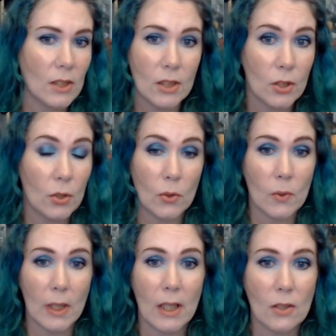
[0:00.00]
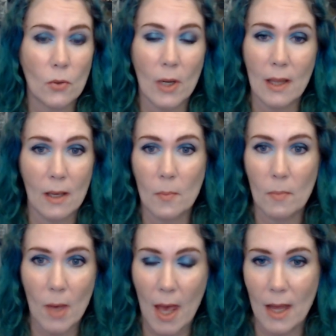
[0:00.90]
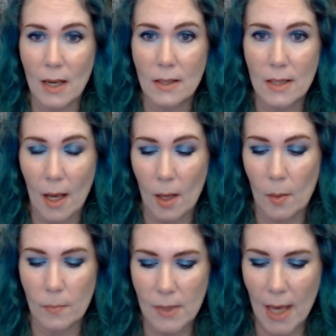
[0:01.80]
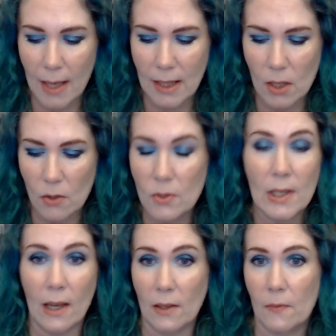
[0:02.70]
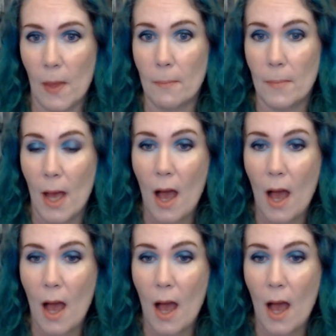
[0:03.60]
to enjoy them and, um, yeah, get use out of them.